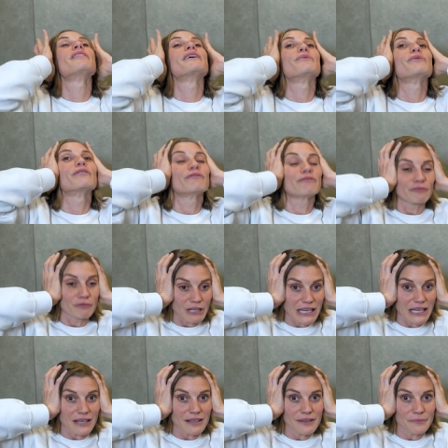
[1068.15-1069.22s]
then they would have
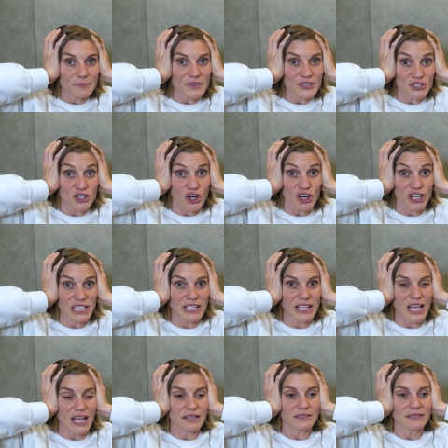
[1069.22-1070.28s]
re started
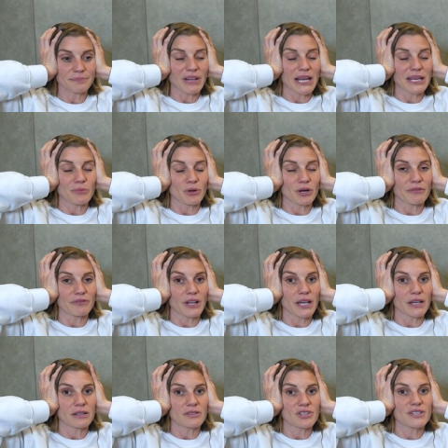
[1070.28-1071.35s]
again and he would have
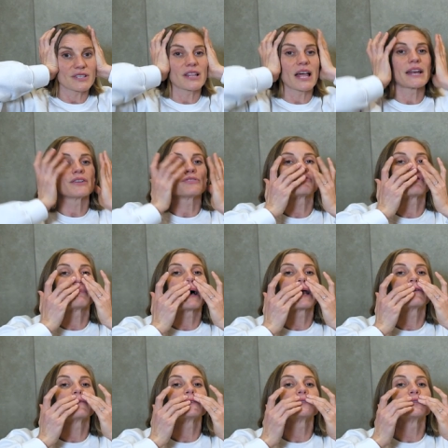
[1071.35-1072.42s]
like just let it drip
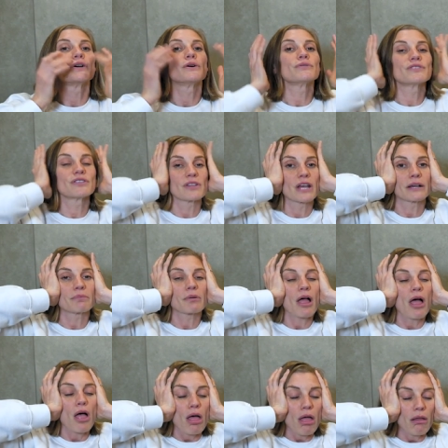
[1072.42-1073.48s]
out of his nose and like
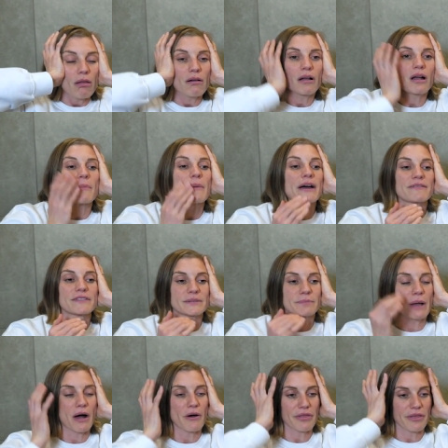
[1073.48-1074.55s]
come out of his
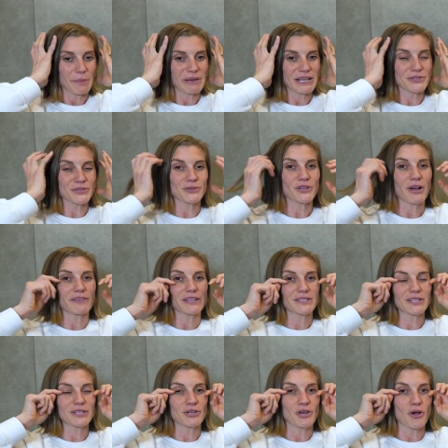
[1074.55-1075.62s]
mouth because there's
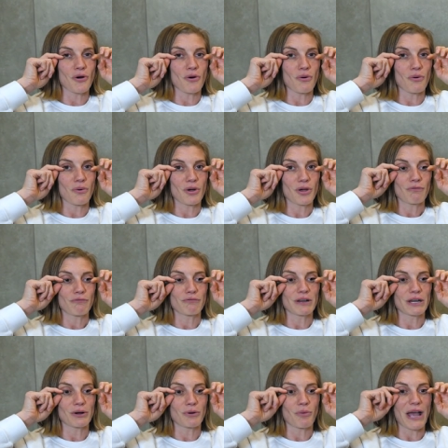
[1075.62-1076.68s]
obviously no
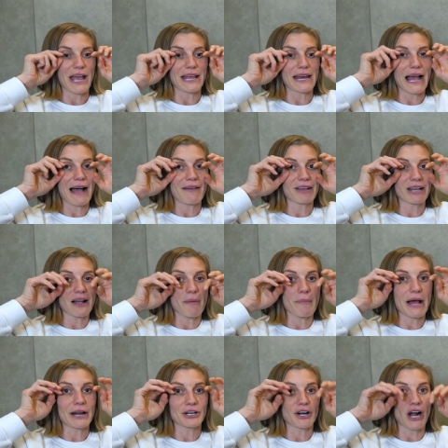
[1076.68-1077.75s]
real way to have it come
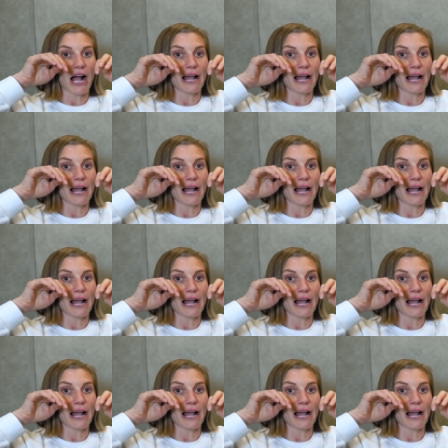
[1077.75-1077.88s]
out of your